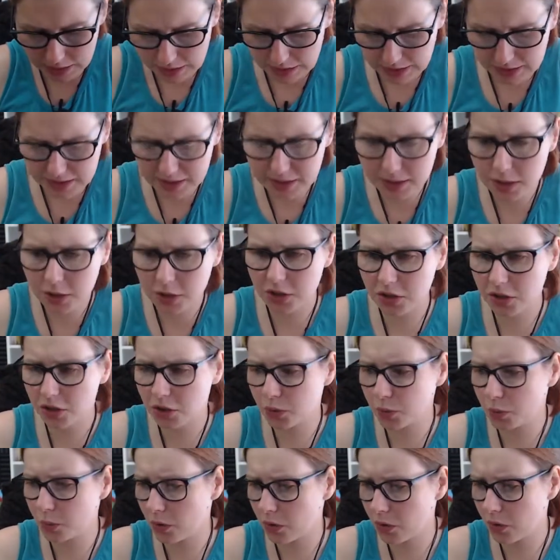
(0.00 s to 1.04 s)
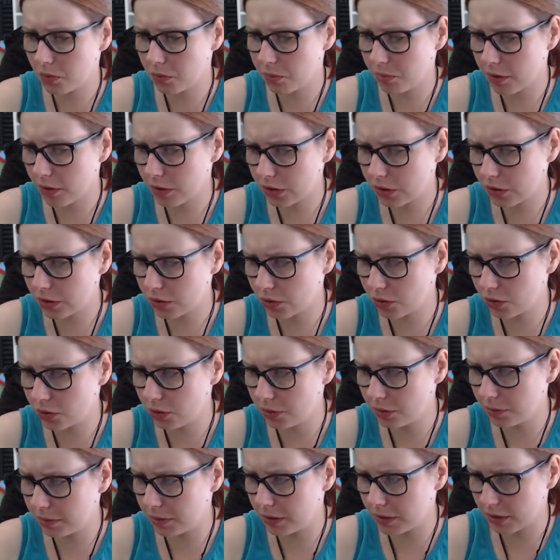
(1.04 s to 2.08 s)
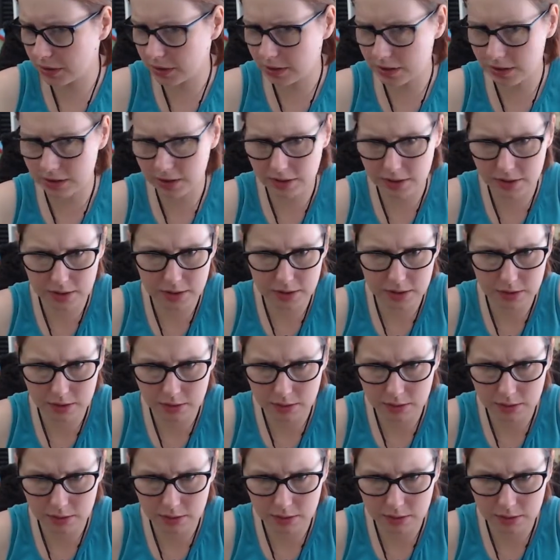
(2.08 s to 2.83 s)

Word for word: Is it just one box or two boxes?